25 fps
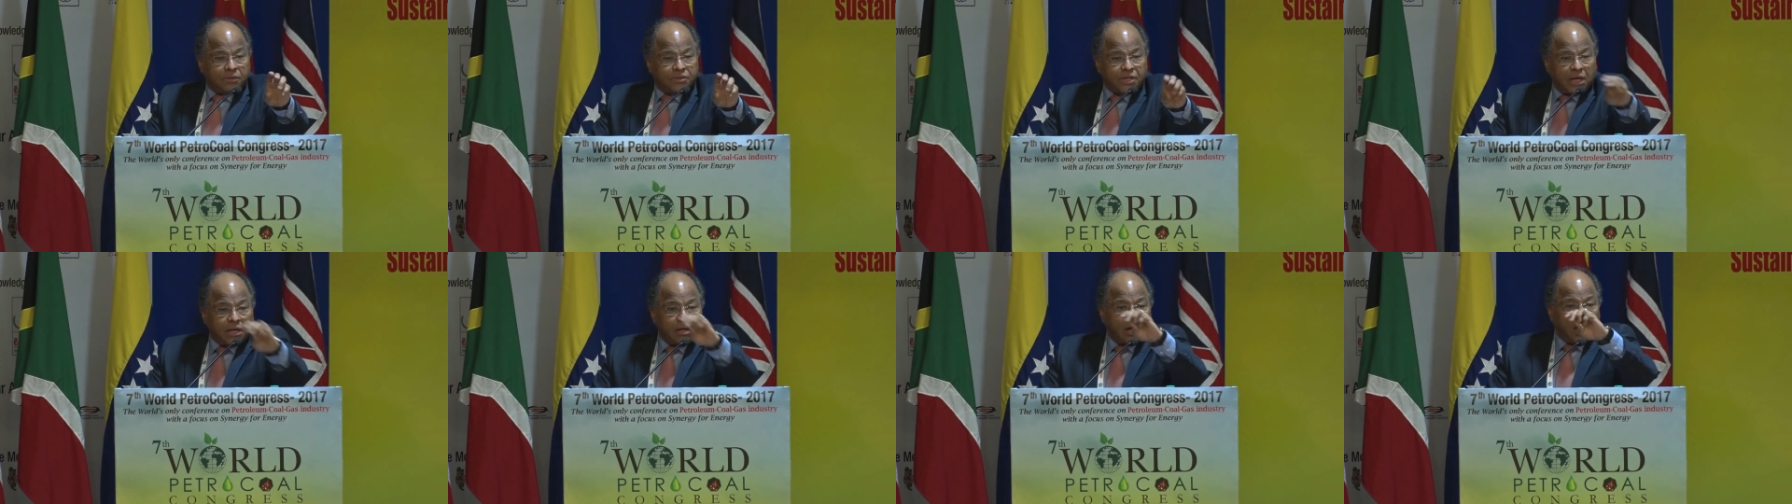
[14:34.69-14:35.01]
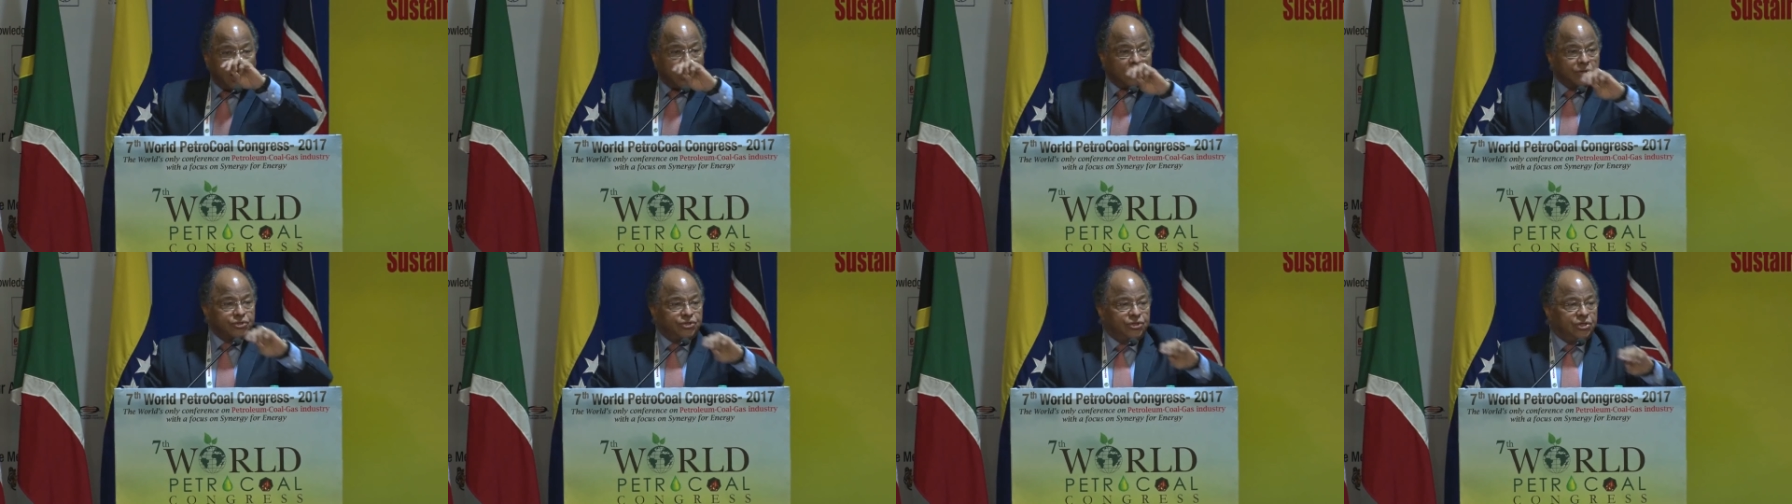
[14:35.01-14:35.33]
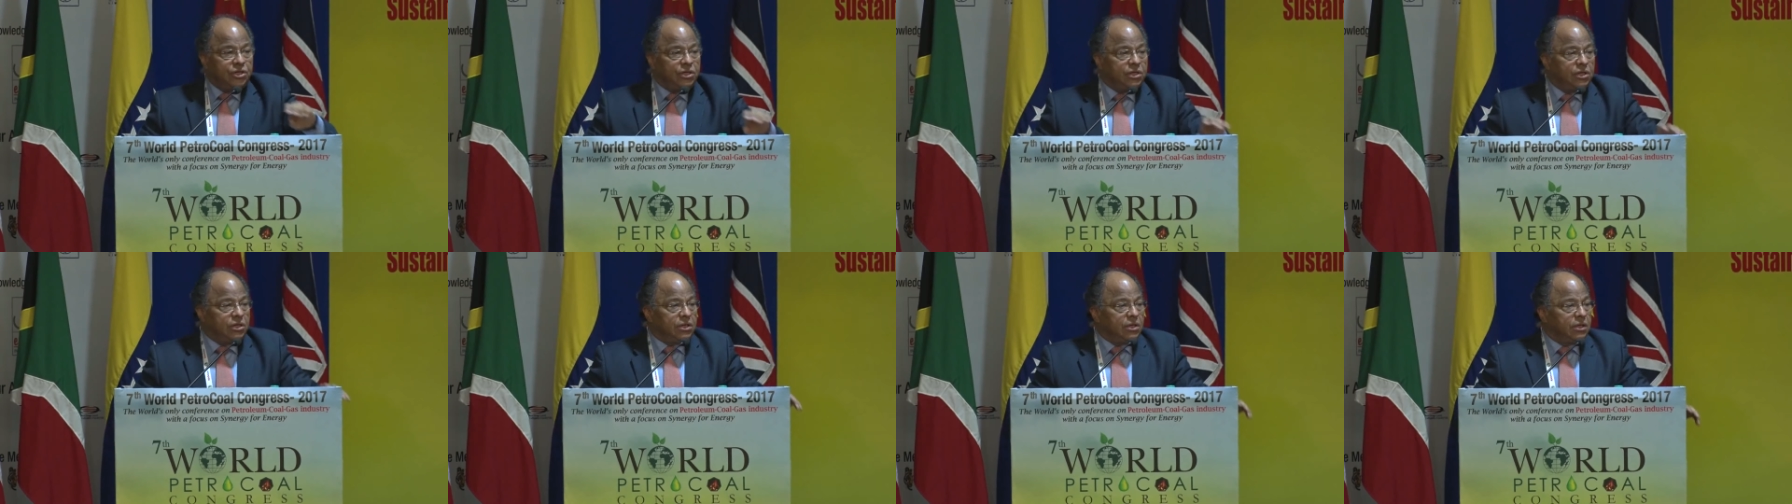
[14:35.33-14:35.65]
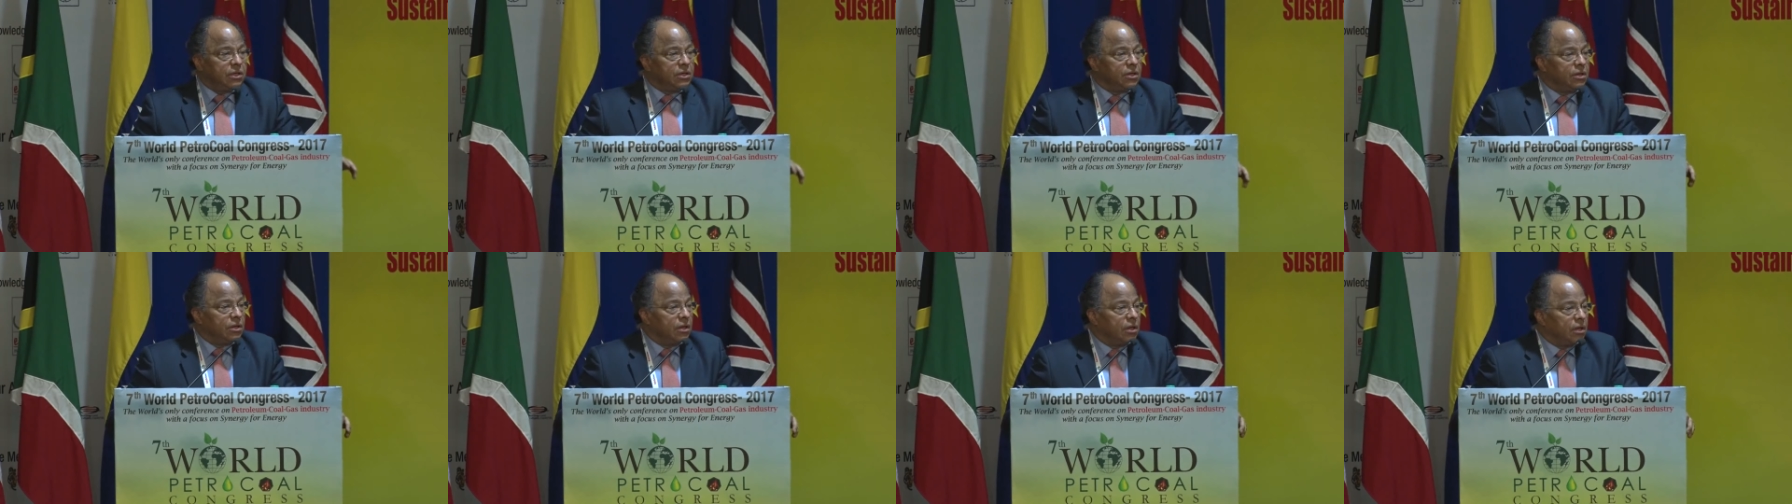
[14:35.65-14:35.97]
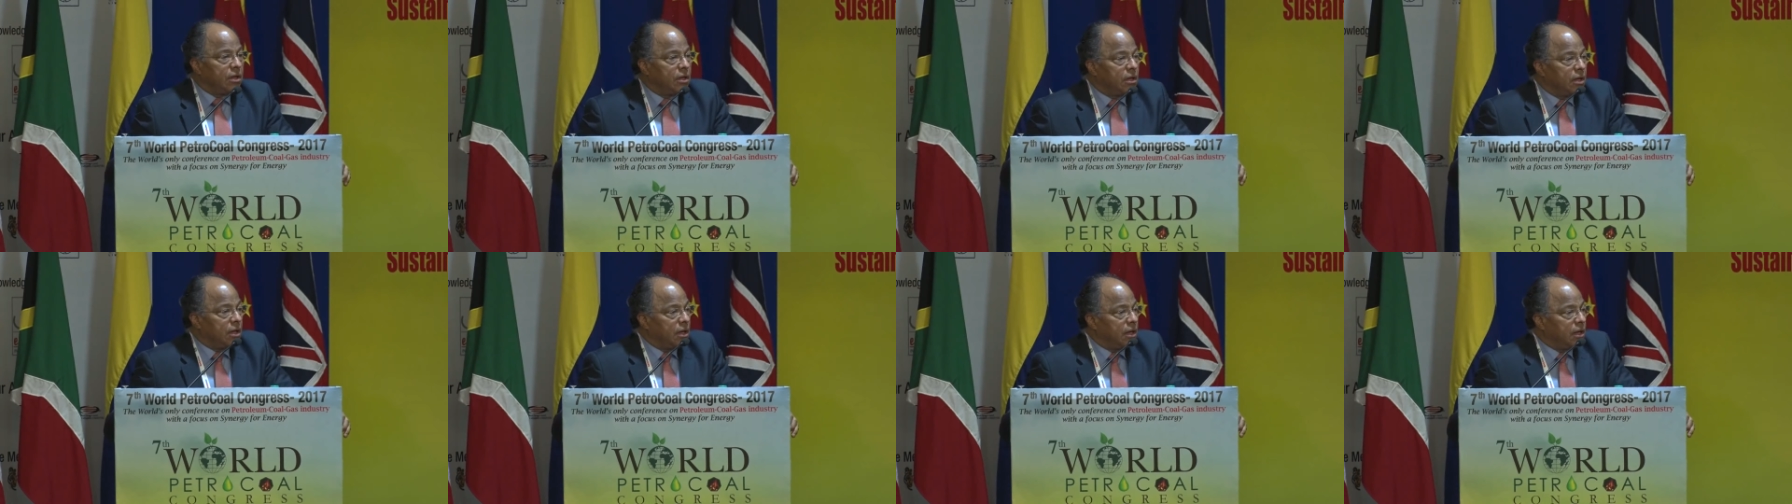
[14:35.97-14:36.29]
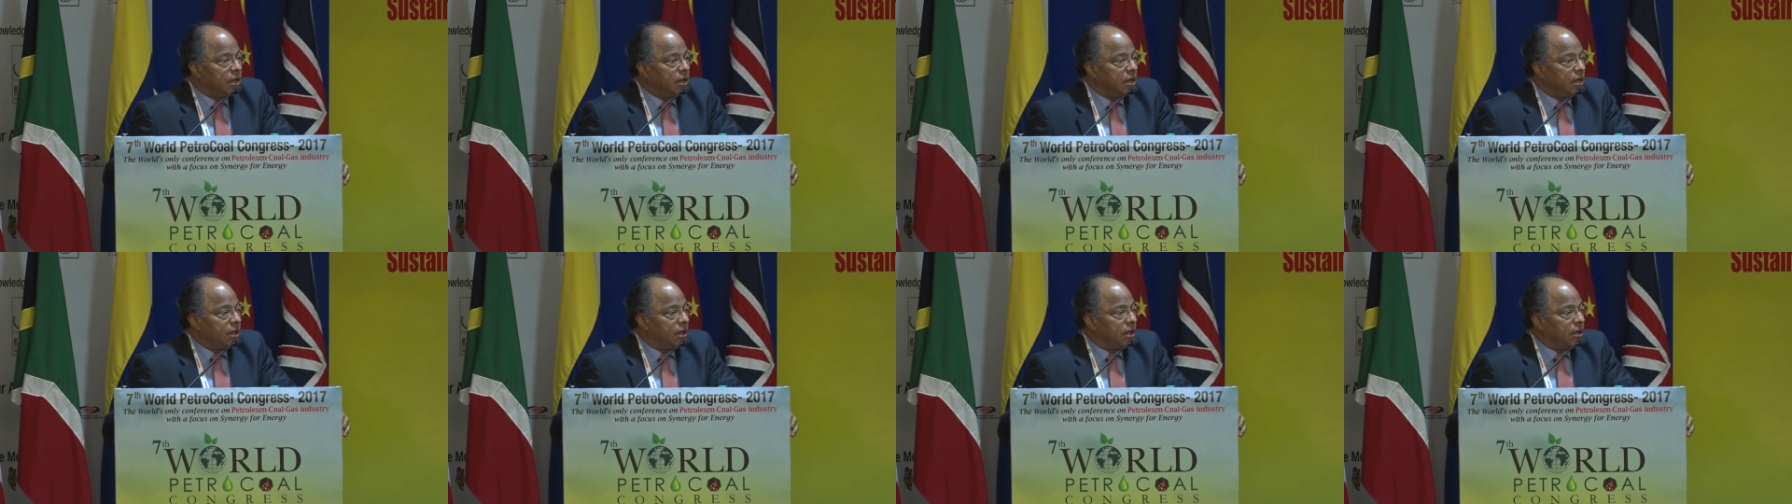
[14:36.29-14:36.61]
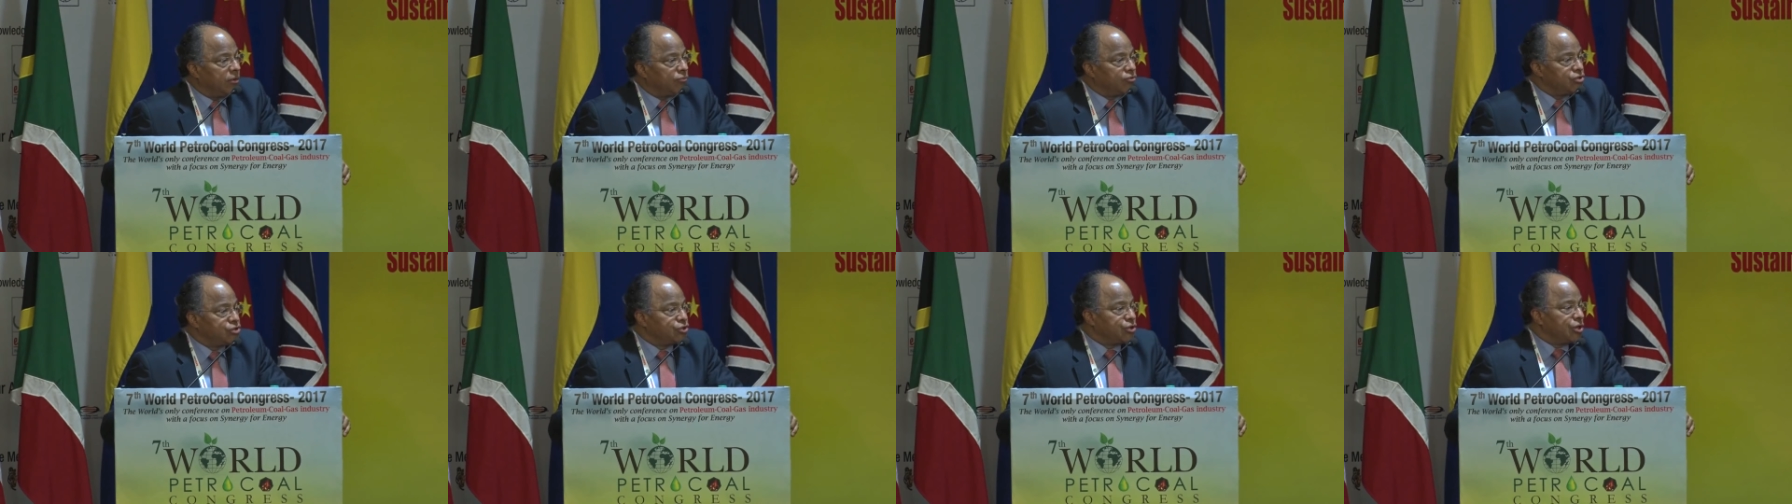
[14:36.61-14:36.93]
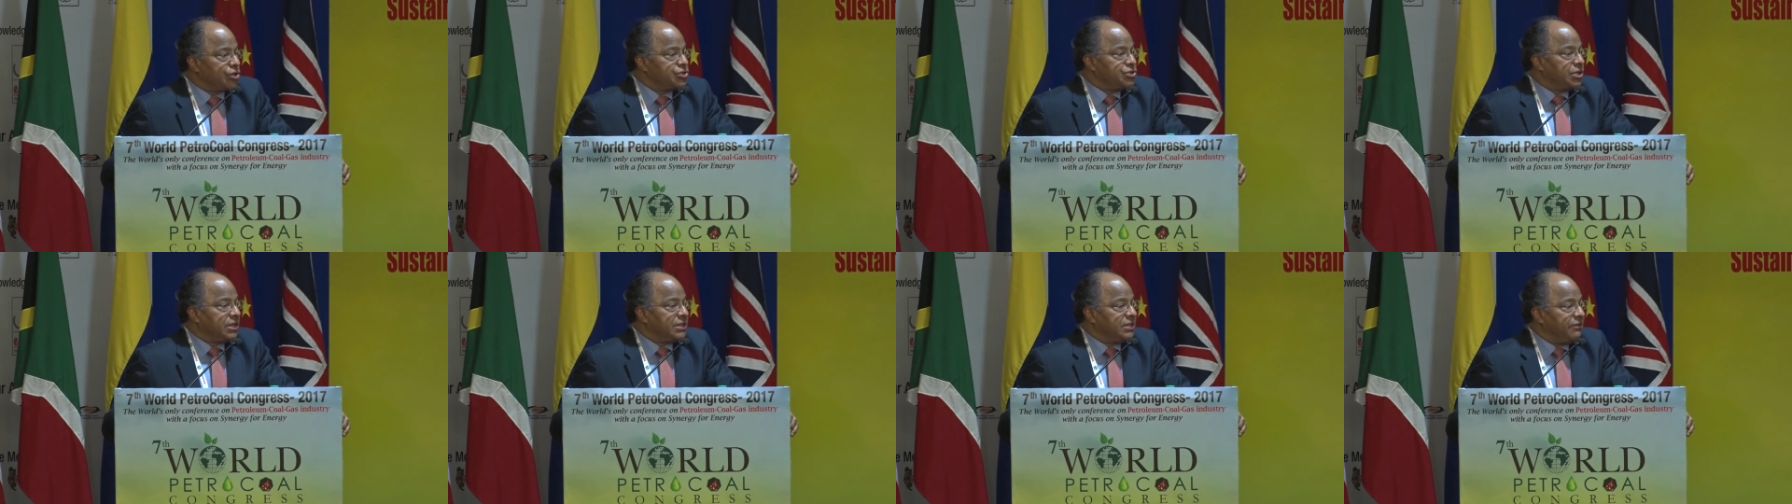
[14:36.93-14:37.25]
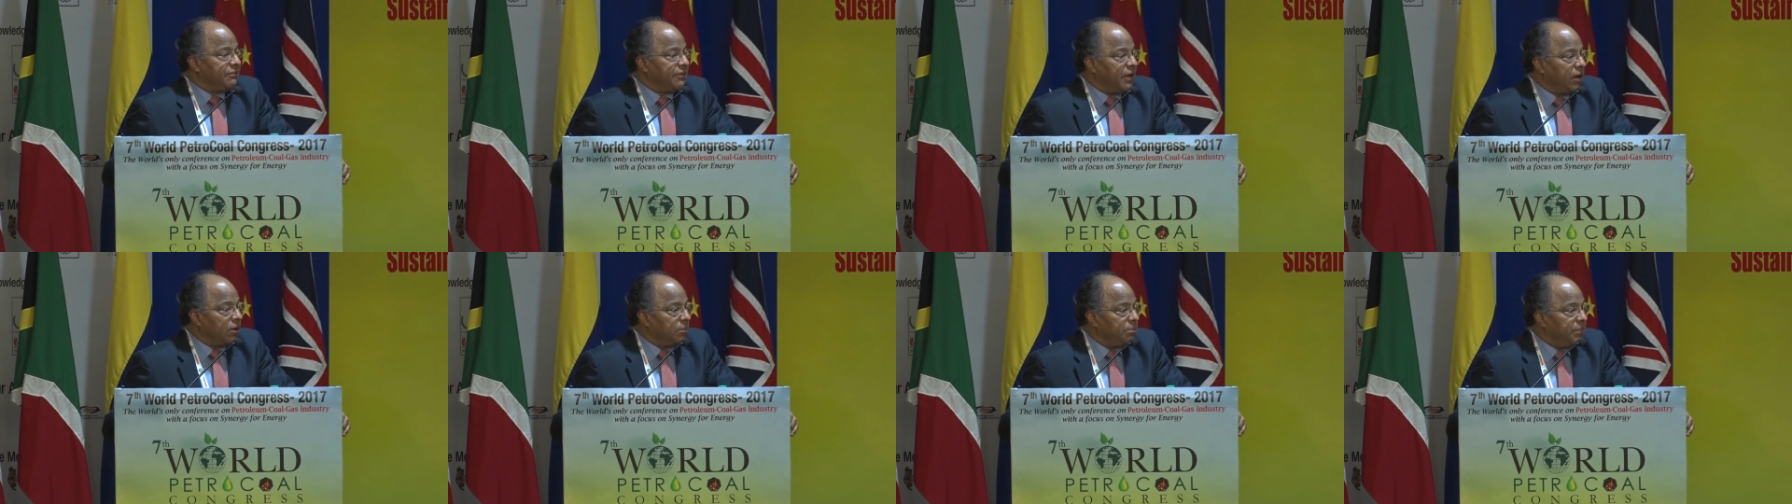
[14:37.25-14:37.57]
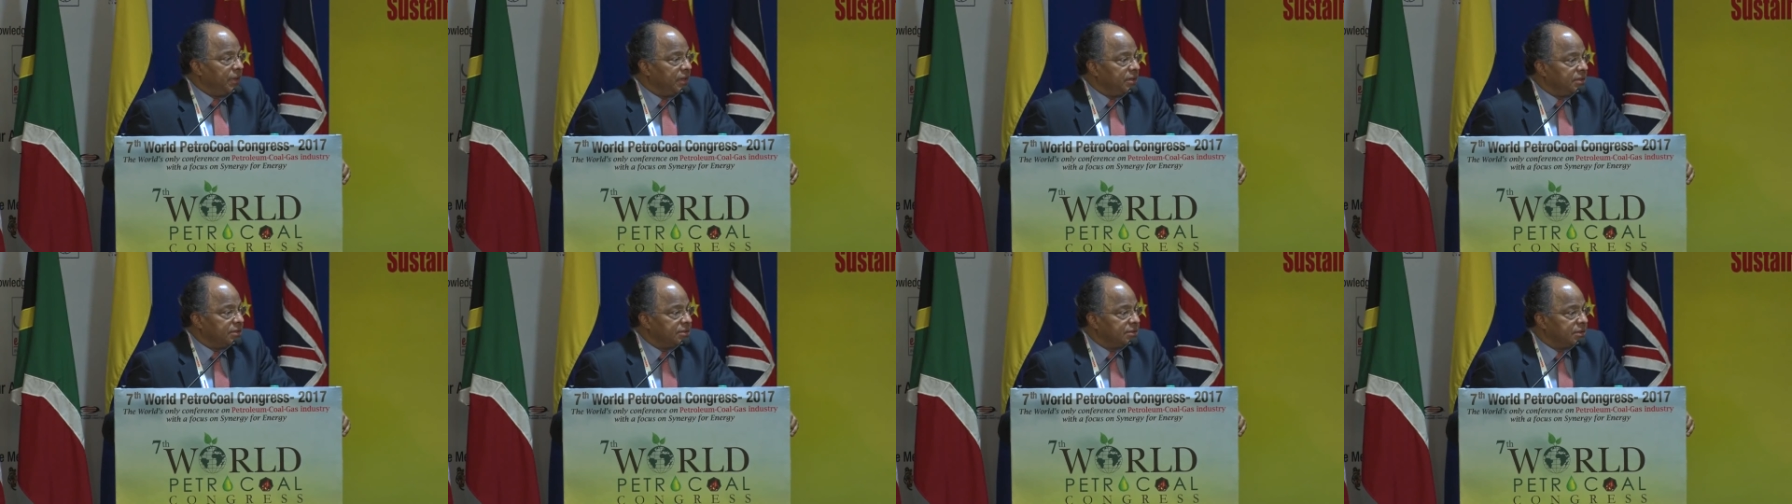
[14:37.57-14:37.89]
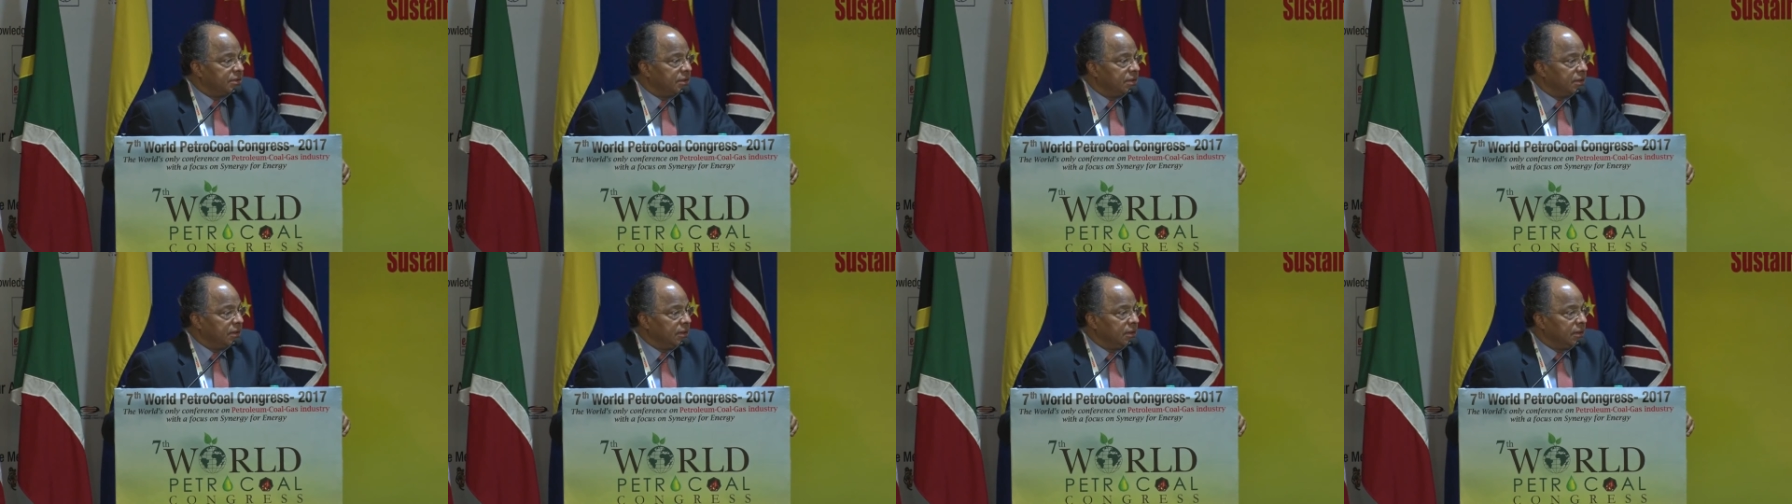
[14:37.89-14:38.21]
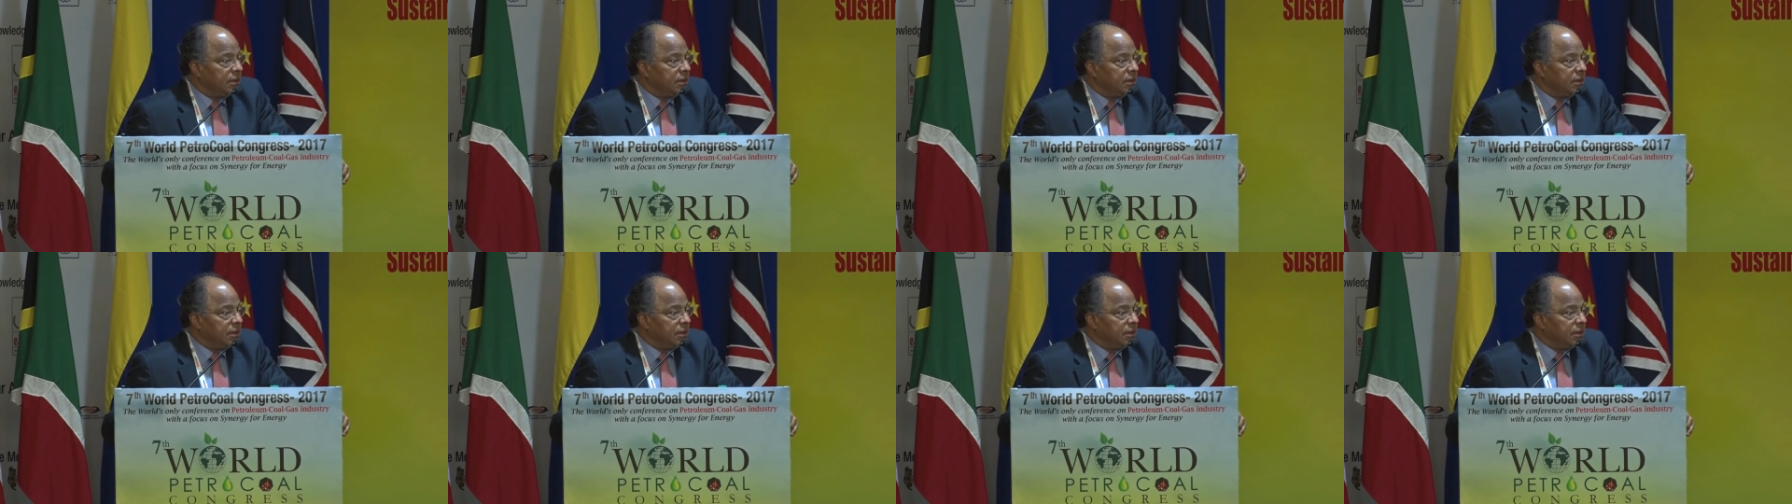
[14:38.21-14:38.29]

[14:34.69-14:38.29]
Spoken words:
technology, research and development,